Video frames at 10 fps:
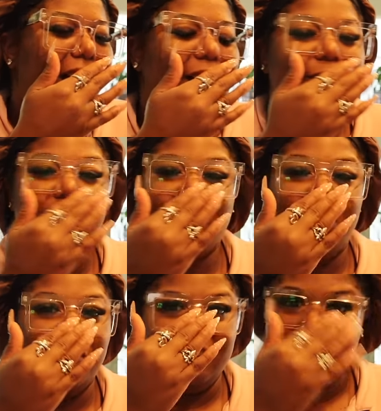I was just
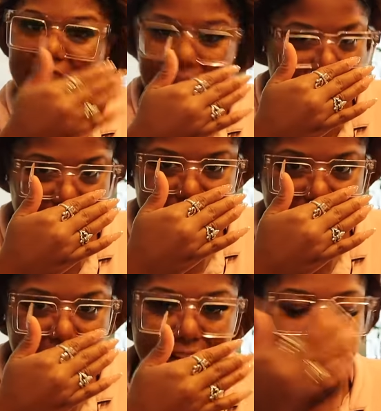going for the snacks.
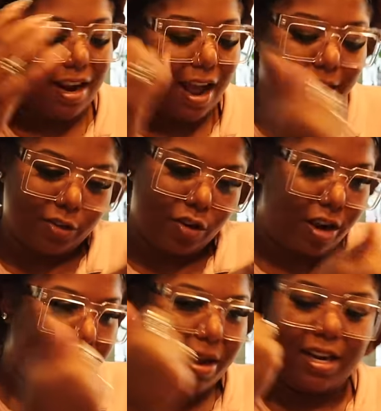I needed ice
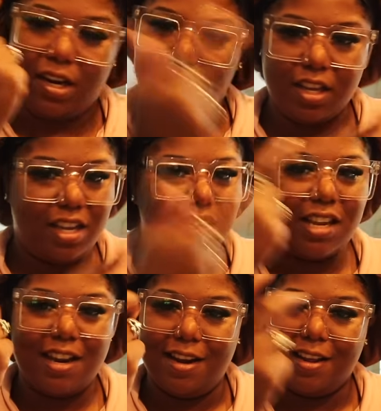cream. I needed cookies. I
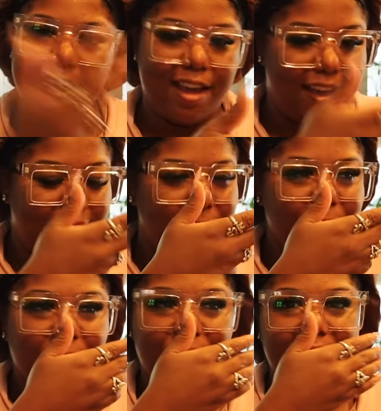needed cake.
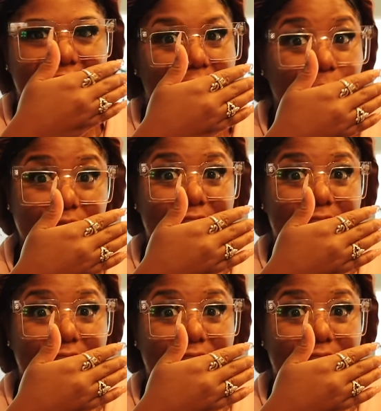Y'all was